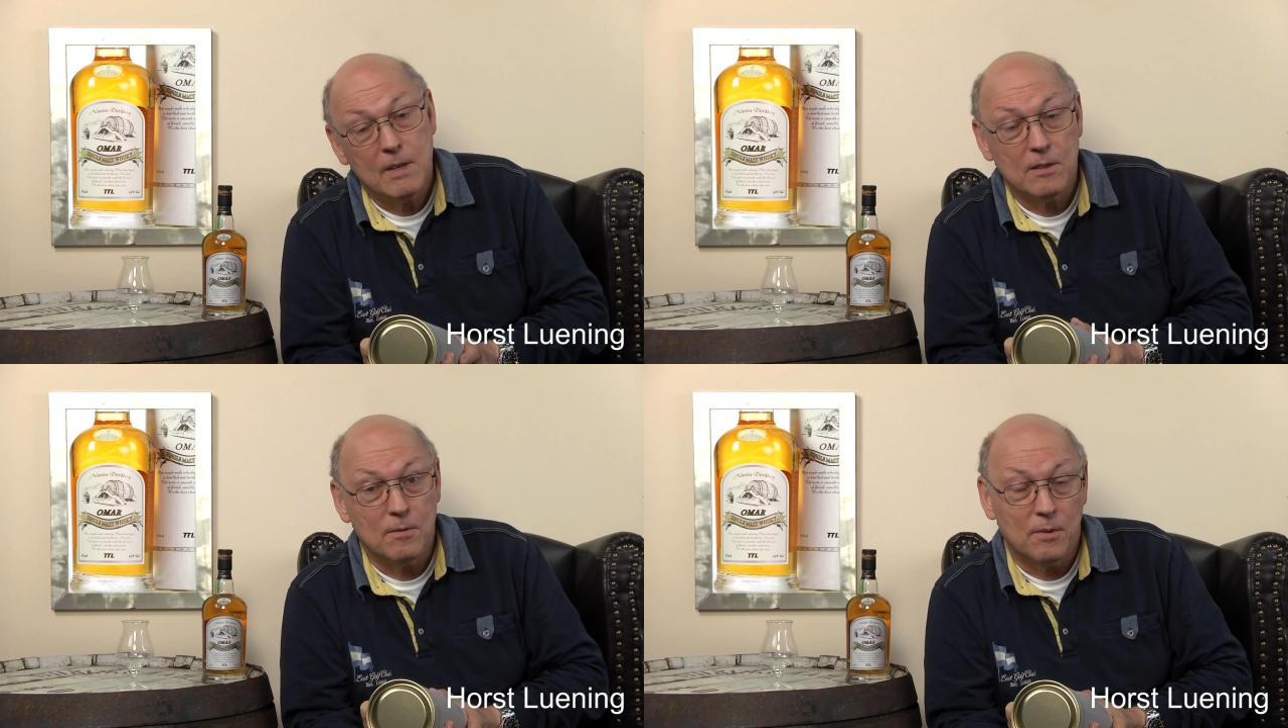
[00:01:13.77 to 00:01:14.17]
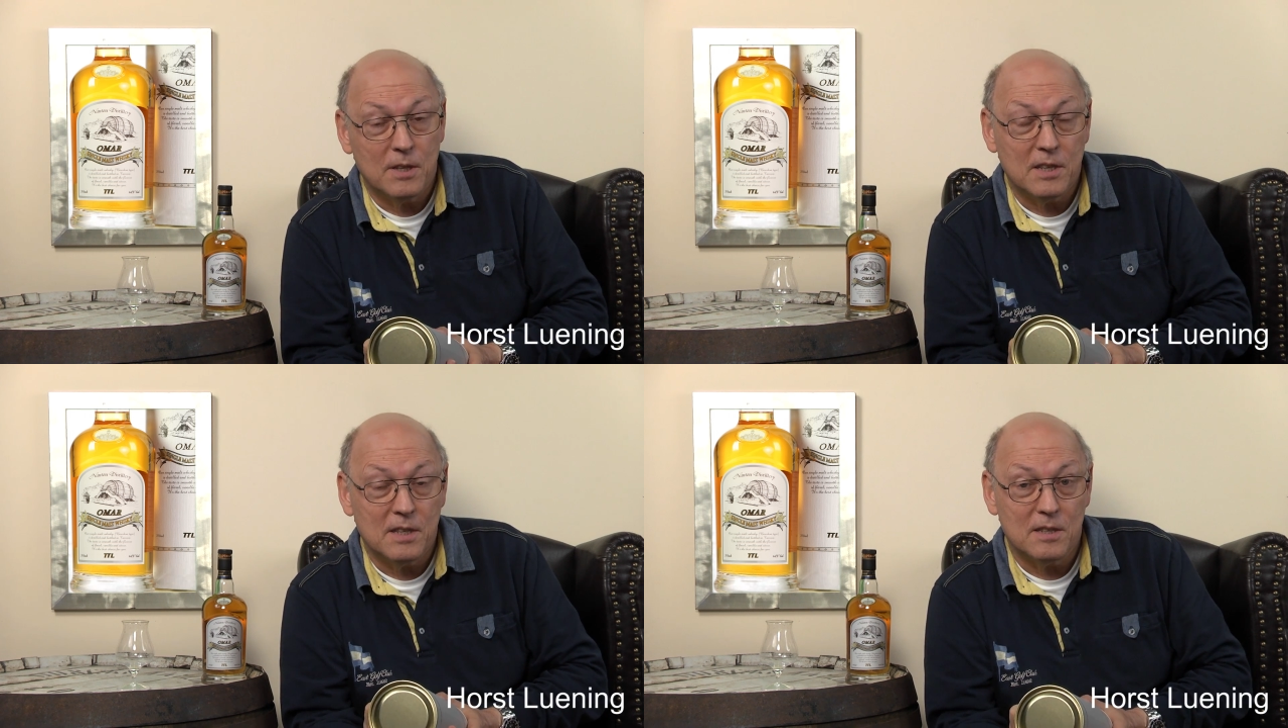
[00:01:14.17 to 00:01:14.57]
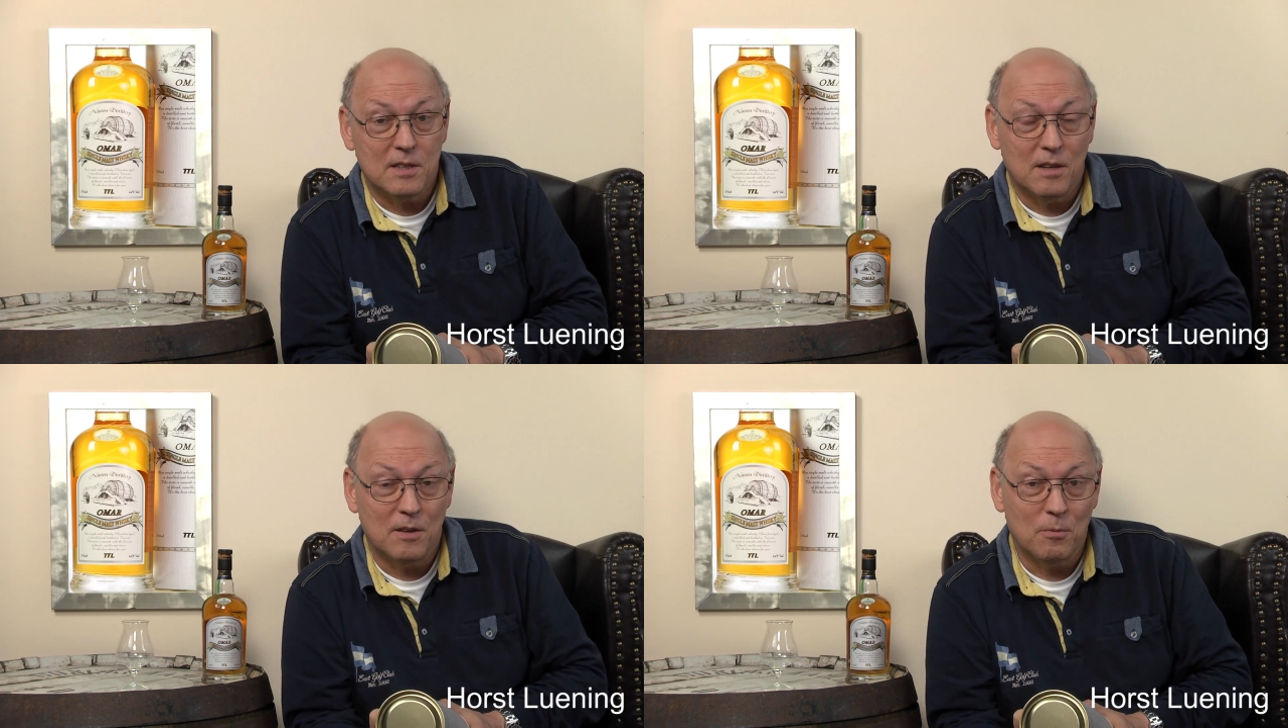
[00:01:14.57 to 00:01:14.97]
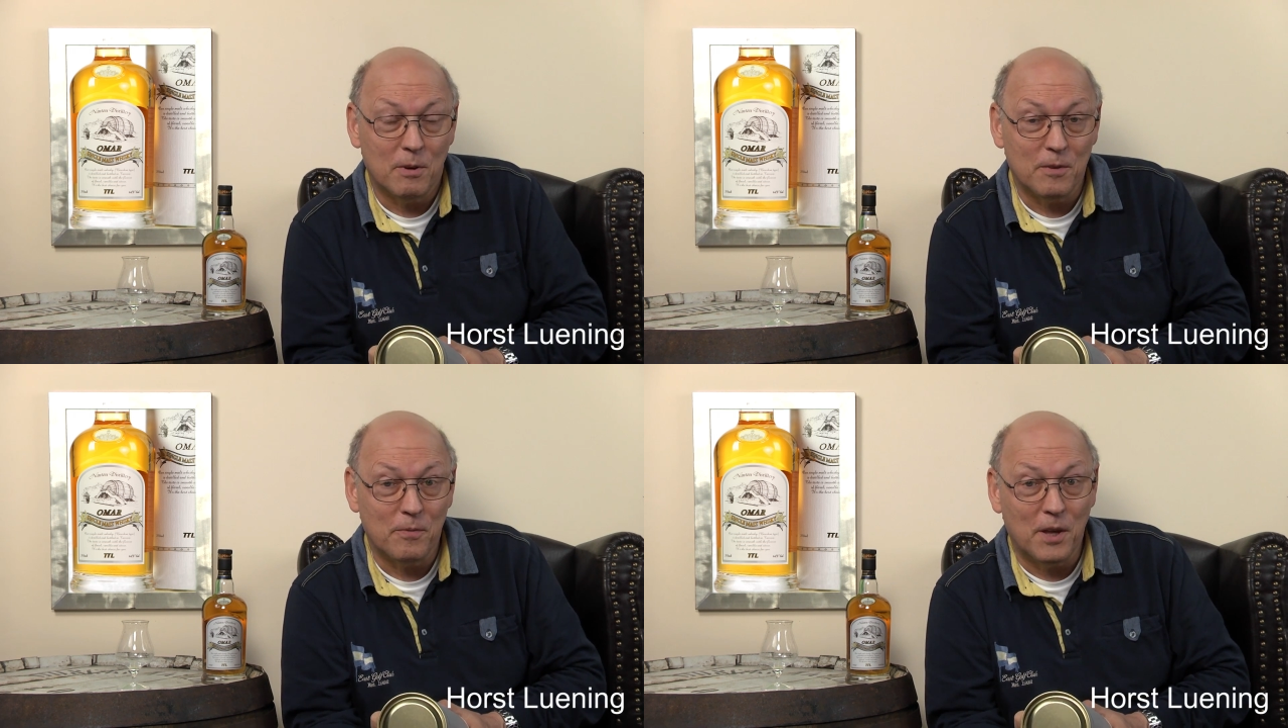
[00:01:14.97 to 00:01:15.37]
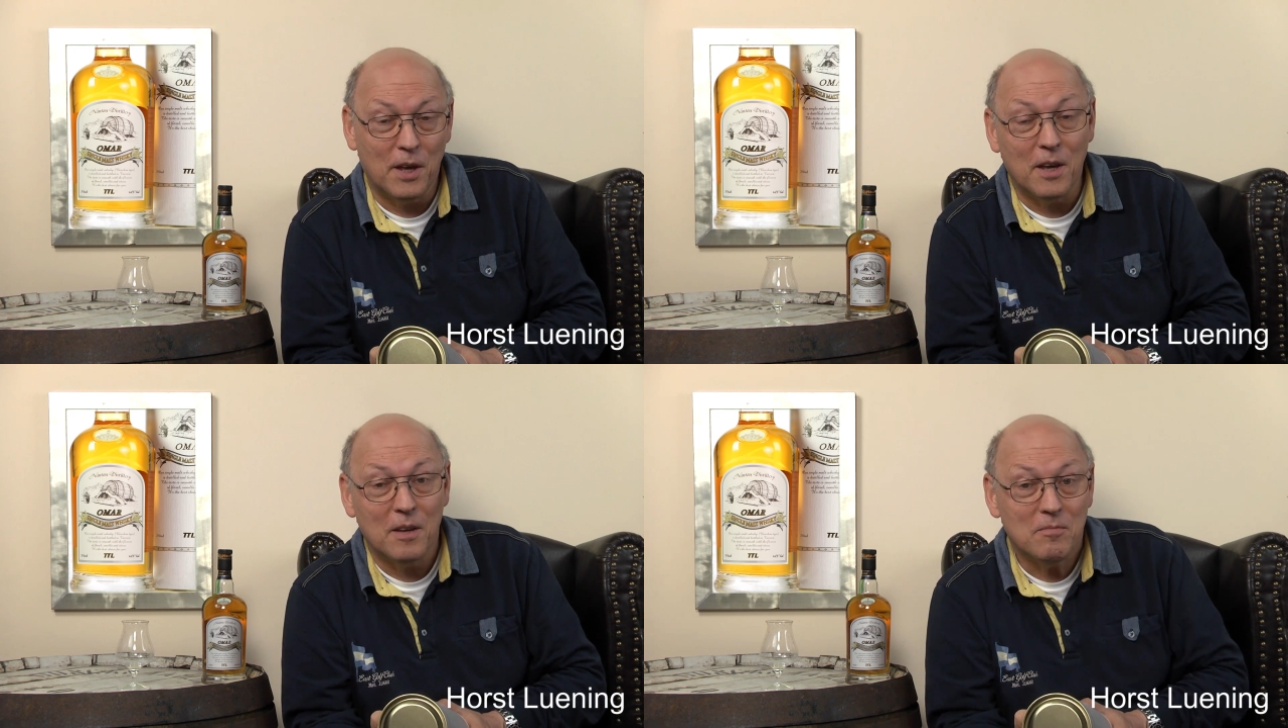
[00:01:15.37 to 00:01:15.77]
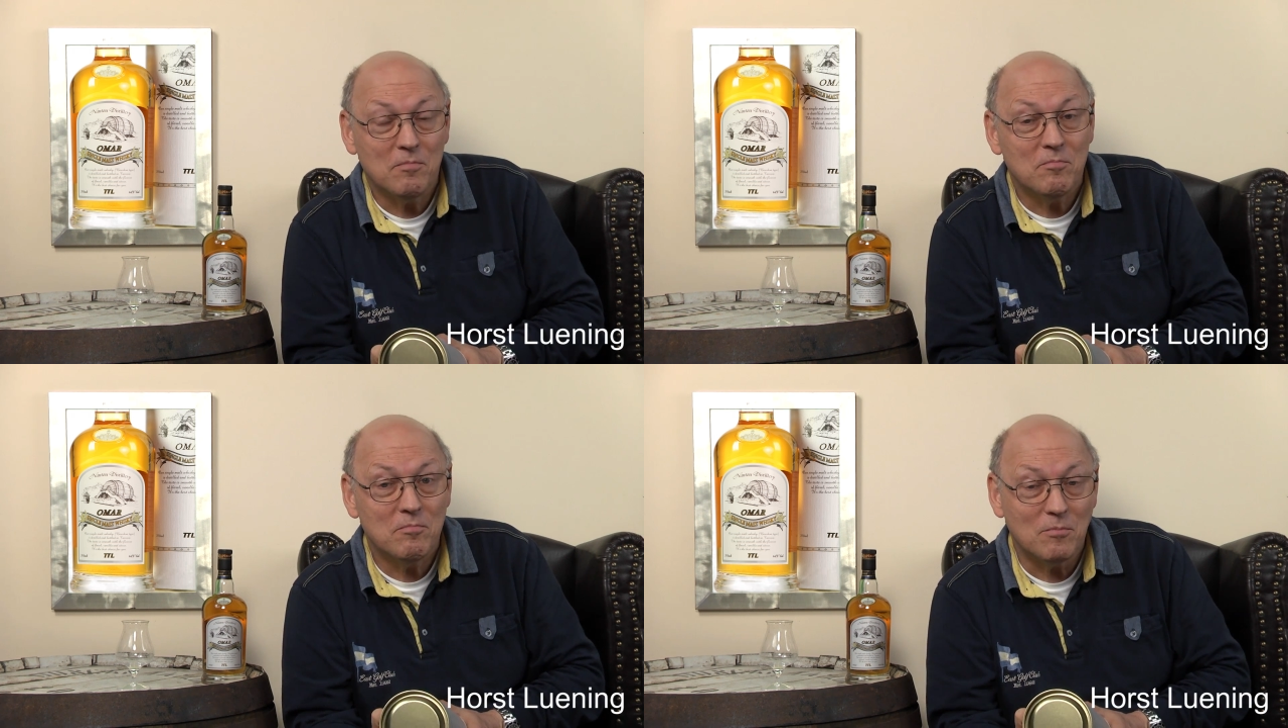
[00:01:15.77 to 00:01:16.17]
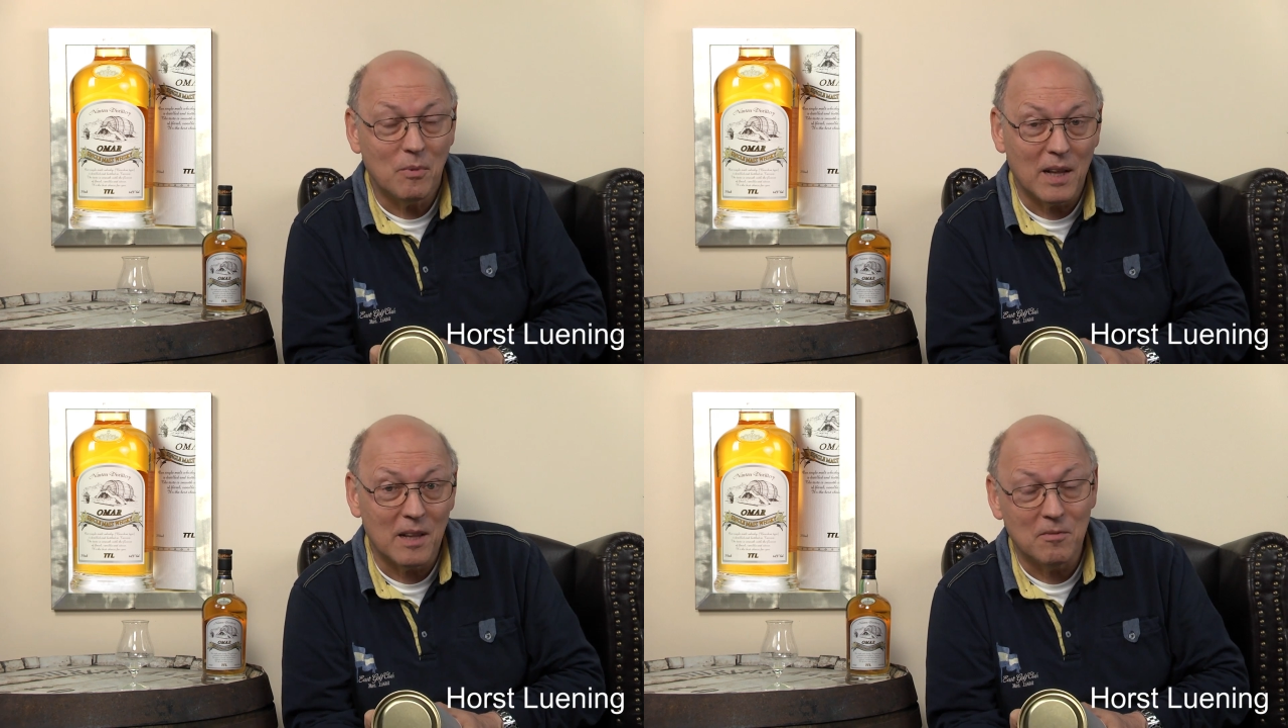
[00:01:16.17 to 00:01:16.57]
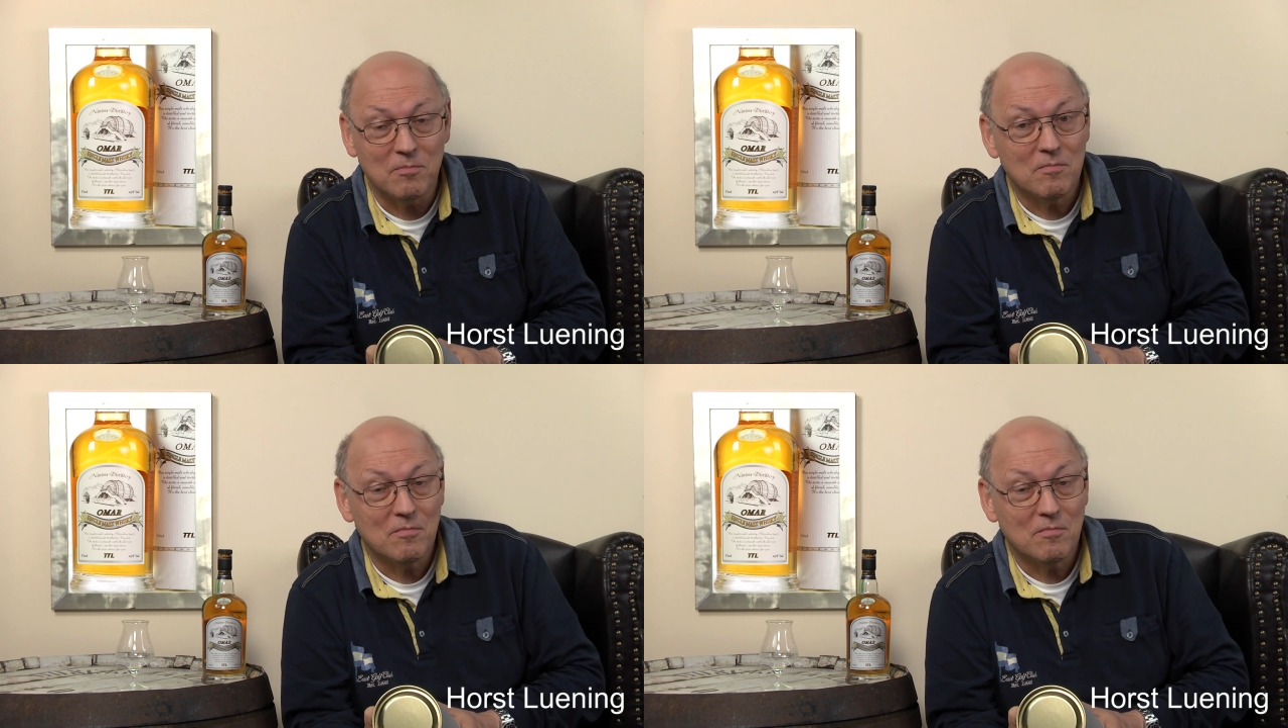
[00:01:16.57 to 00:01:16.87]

So this is one of the, well,